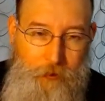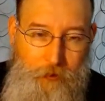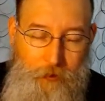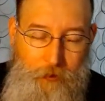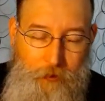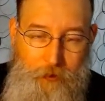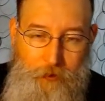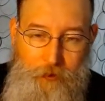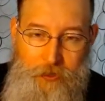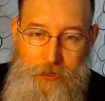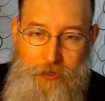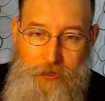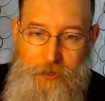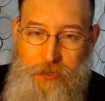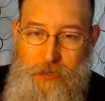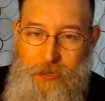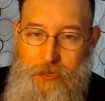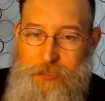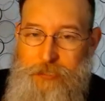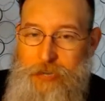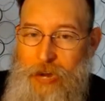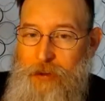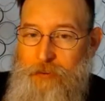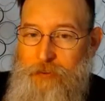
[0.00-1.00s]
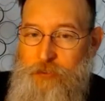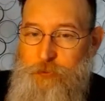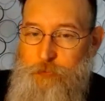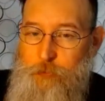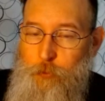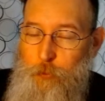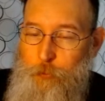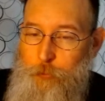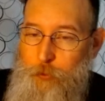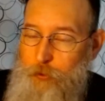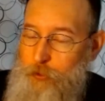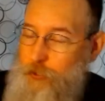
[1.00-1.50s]
it dives more
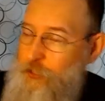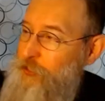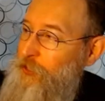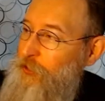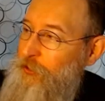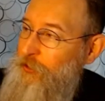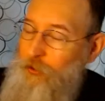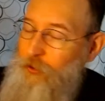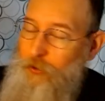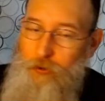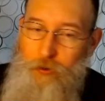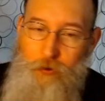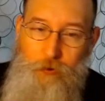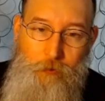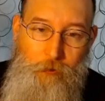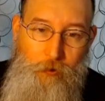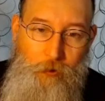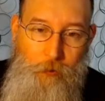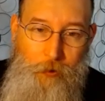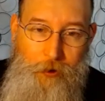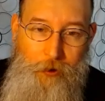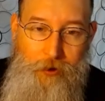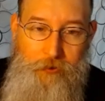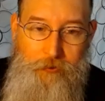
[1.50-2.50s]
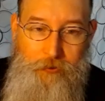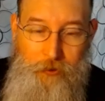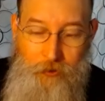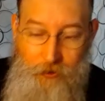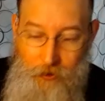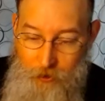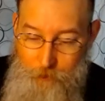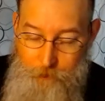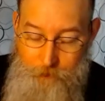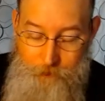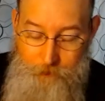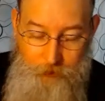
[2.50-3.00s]
personal, or
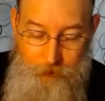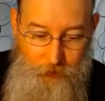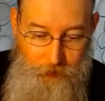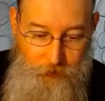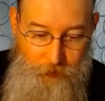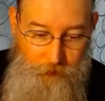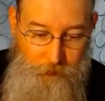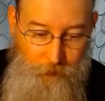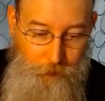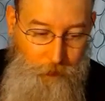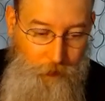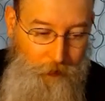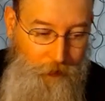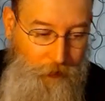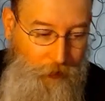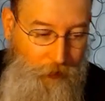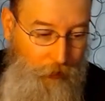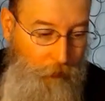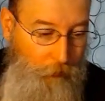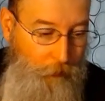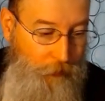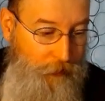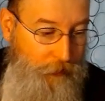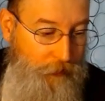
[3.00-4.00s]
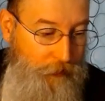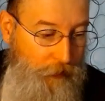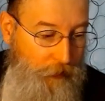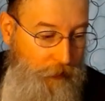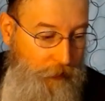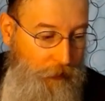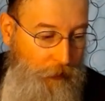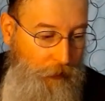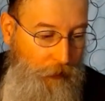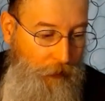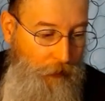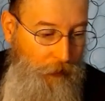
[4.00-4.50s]
whatever. Just really always
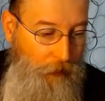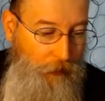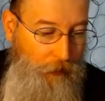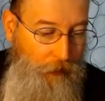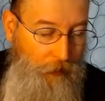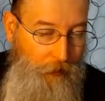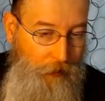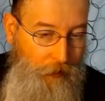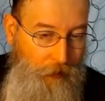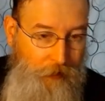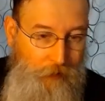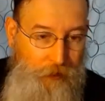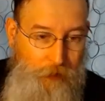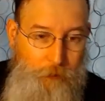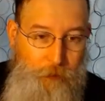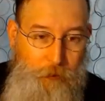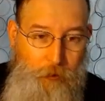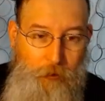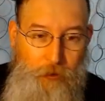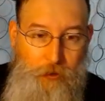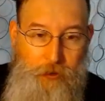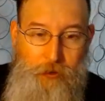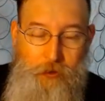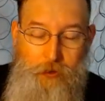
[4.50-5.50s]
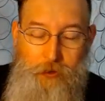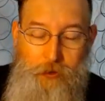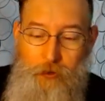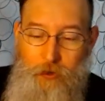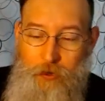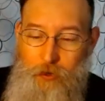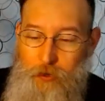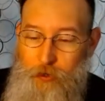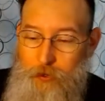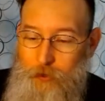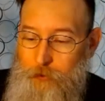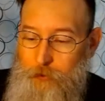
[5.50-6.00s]
a good book,
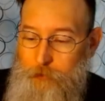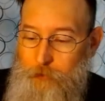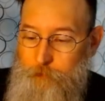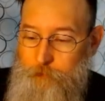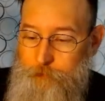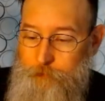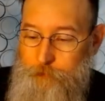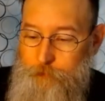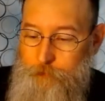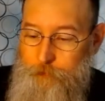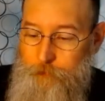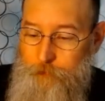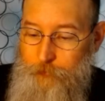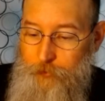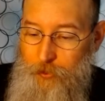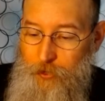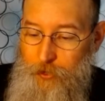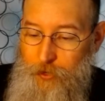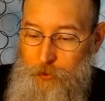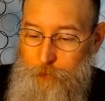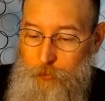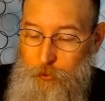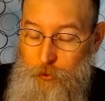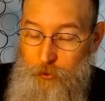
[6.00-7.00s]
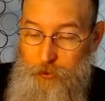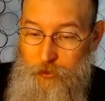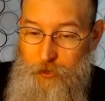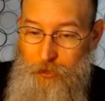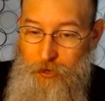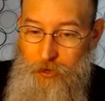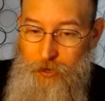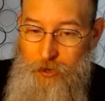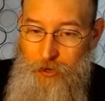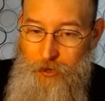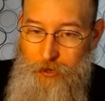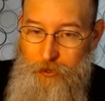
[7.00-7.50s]
a book that
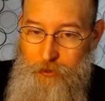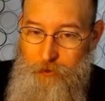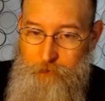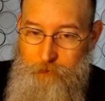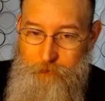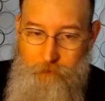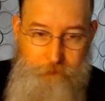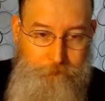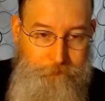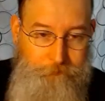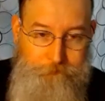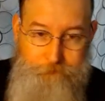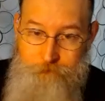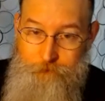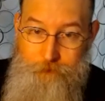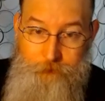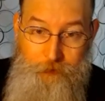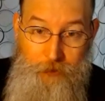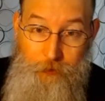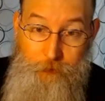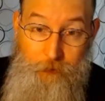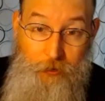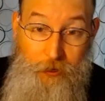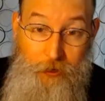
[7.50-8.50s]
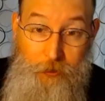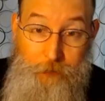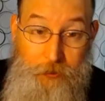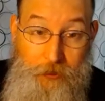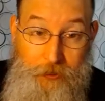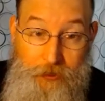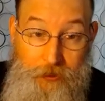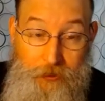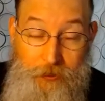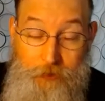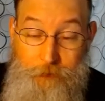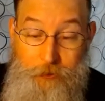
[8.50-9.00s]
I recommend to
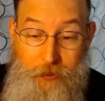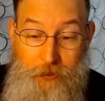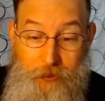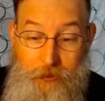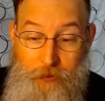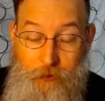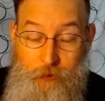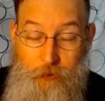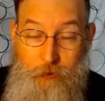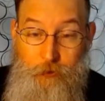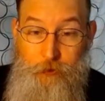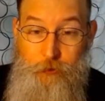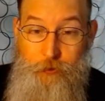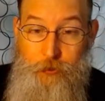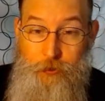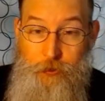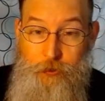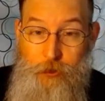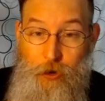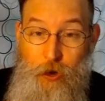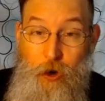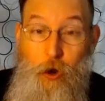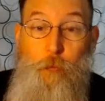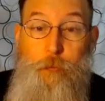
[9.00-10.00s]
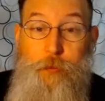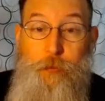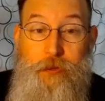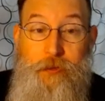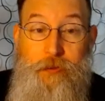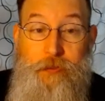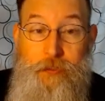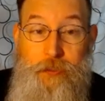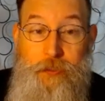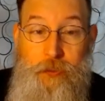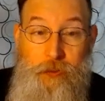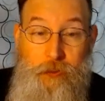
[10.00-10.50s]
anybody who's
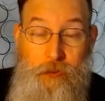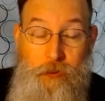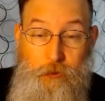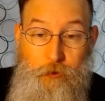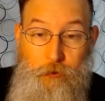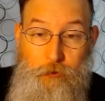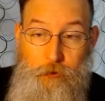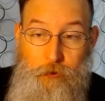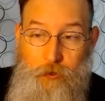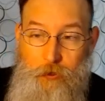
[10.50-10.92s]
open to